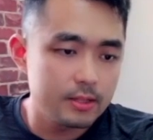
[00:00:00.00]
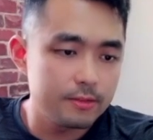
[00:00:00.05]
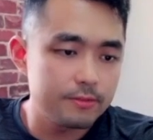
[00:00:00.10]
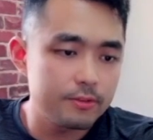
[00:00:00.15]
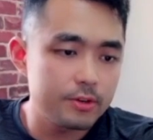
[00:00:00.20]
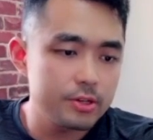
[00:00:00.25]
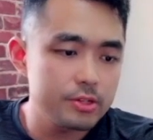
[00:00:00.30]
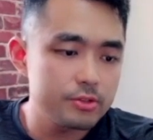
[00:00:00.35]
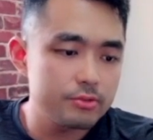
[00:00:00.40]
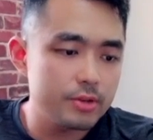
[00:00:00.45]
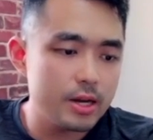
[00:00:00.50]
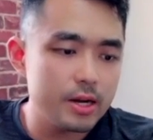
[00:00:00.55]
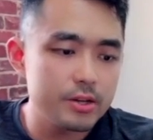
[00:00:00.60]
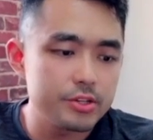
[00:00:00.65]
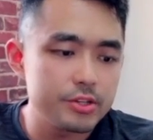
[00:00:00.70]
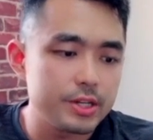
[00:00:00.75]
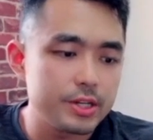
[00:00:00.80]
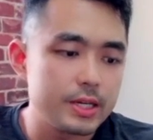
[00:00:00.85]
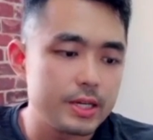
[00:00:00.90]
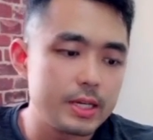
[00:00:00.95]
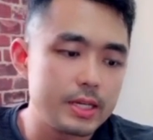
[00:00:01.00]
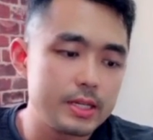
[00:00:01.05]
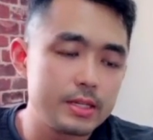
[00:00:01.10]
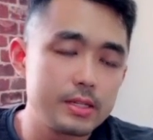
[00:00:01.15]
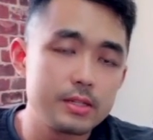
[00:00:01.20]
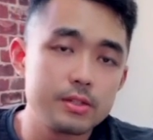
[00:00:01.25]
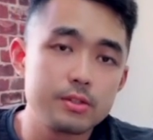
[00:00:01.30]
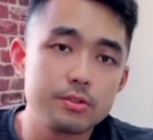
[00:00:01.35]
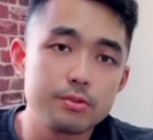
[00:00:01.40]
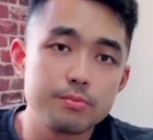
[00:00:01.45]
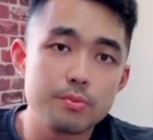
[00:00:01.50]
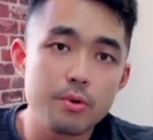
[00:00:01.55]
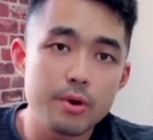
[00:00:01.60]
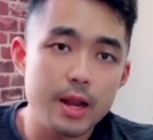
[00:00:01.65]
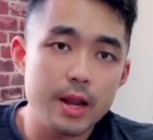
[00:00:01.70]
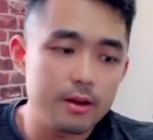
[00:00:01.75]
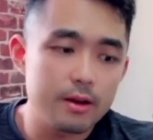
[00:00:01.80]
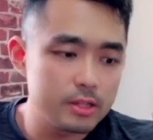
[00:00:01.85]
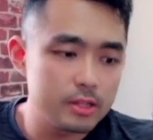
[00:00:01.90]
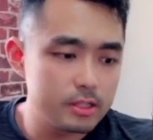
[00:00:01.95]
The first strategy is to
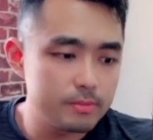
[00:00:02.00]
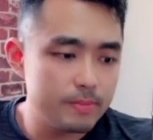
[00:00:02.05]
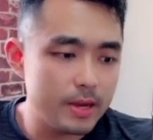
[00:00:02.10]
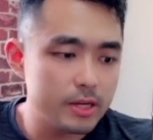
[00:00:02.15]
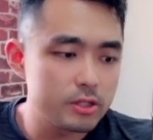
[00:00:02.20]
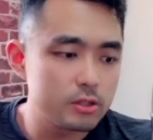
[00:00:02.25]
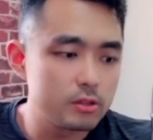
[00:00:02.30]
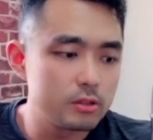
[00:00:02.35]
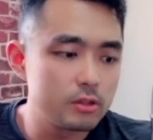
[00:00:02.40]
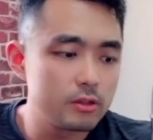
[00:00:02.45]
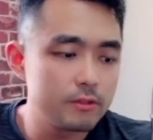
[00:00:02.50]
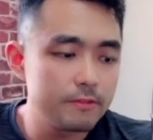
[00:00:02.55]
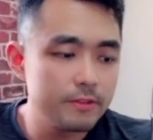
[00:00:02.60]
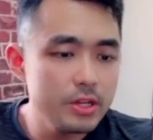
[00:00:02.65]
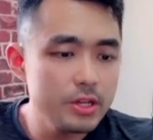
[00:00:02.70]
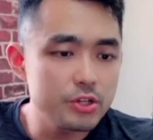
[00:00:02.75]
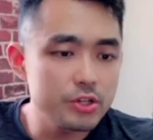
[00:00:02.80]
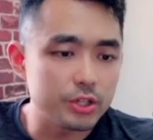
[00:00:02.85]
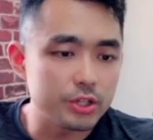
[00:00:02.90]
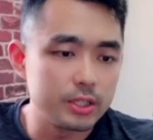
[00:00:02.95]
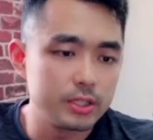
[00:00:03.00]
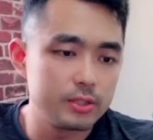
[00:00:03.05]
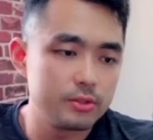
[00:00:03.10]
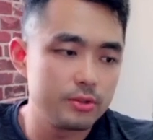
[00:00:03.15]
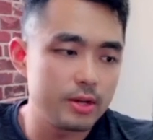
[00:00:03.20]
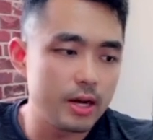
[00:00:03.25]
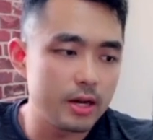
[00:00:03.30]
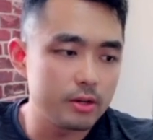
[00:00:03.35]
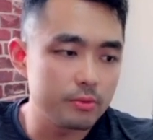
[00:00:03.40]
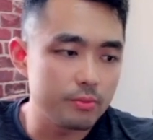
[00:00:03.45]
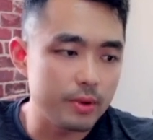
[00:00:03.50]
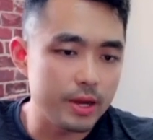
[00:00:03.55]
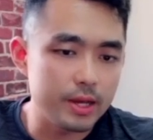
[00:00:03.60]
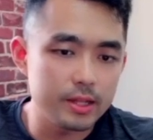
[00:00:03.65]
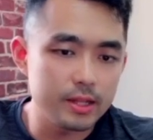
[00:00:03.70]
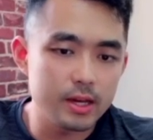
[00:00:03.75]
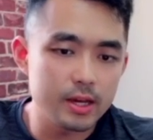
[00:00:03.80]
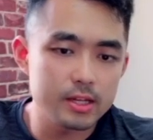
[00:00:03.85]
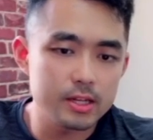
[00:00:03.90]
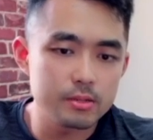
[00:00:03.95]
point out the special feature to
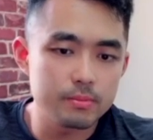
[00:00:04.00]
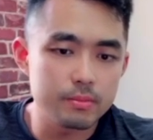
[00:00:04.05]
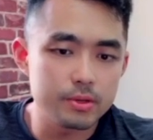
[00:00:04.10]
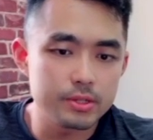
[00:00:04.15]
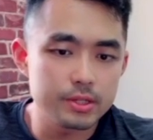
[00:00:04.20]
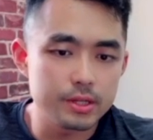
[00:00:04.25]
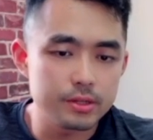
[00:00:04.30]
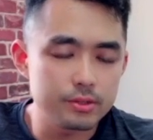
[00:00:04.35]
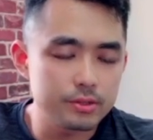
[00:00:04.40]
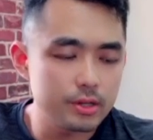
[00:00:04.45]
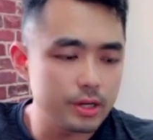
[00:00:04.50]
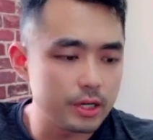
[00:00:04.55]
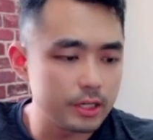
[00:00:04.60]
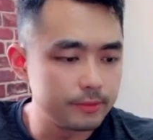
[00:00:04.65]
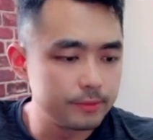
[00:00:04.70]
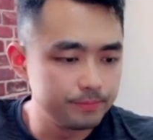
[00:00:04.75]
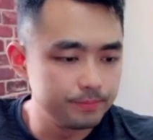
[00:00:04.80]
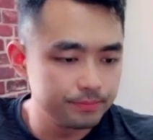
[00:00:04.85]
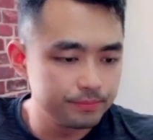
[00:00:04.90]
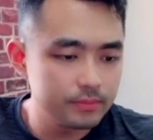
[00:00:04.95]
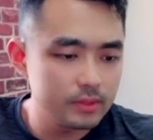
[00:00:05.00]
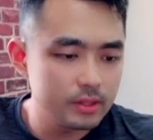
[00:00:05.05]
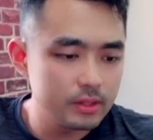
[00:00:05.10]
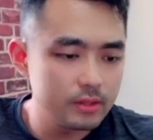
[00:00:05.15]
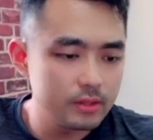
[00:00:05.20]
outweigh the customer's concern.